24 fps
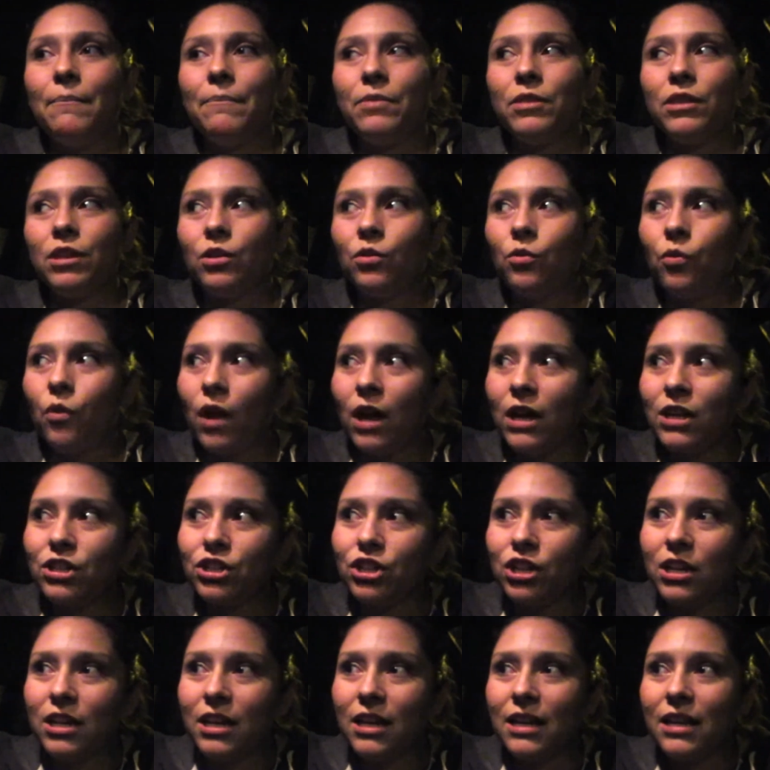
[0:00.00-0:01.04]
The
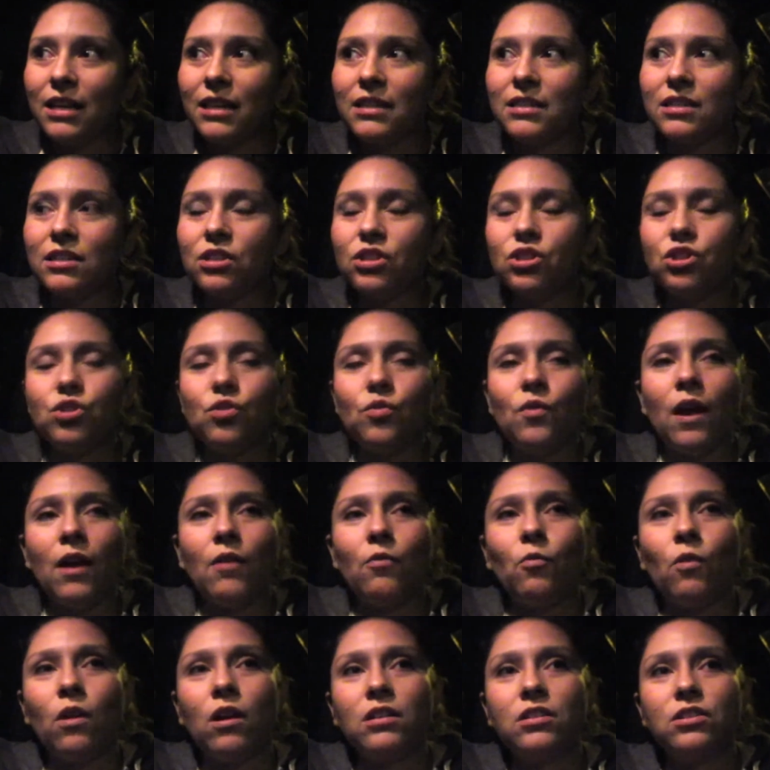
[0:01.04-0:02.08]
question is, do I
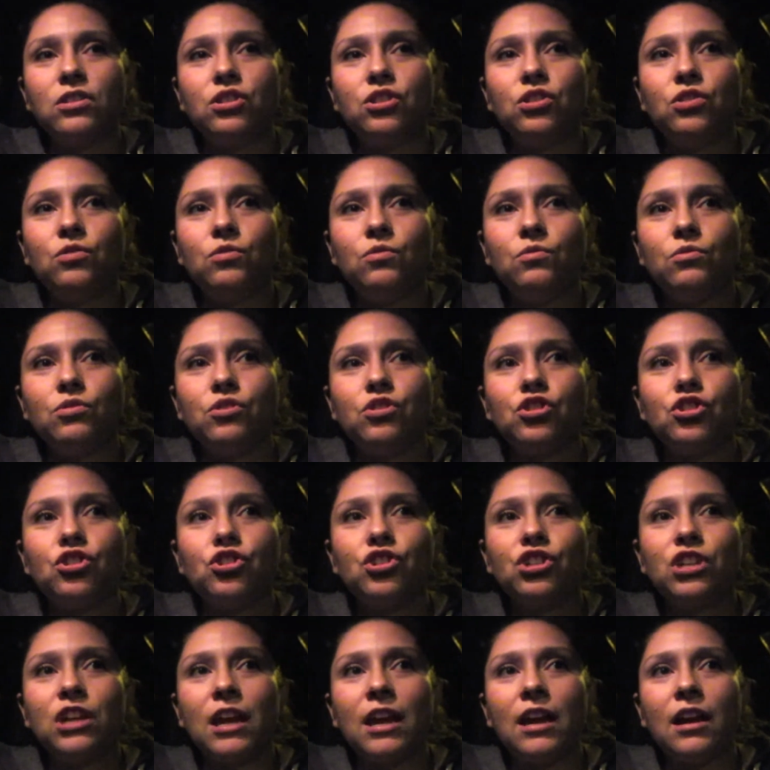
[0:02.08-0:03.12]
want to
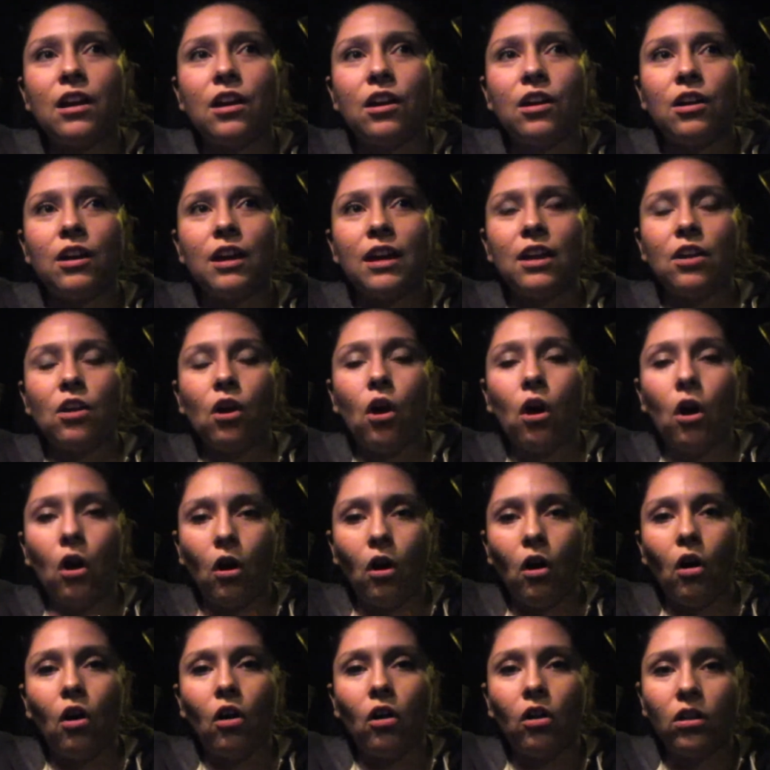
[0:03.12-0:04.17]
share it
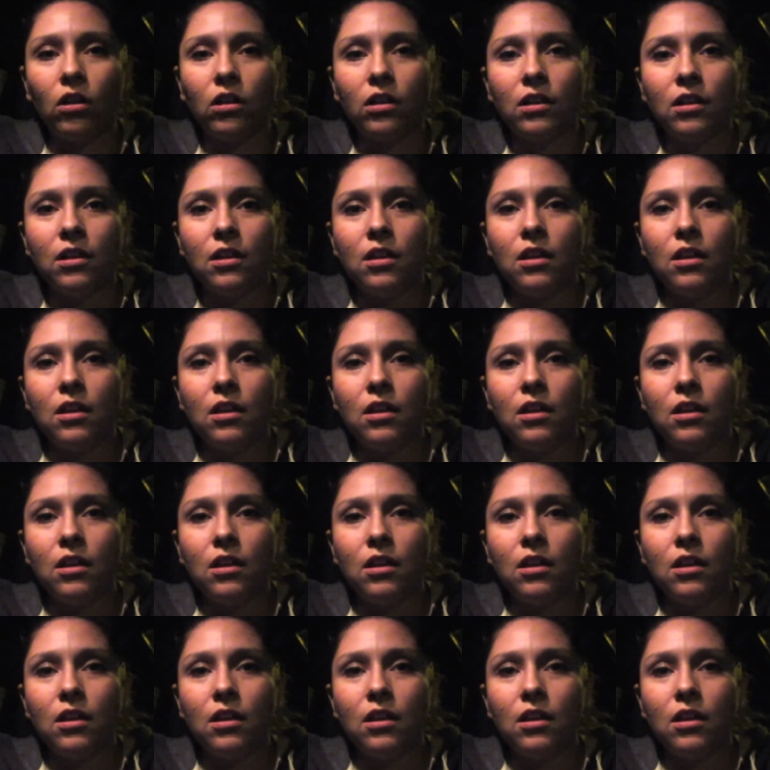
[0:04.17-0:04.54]
all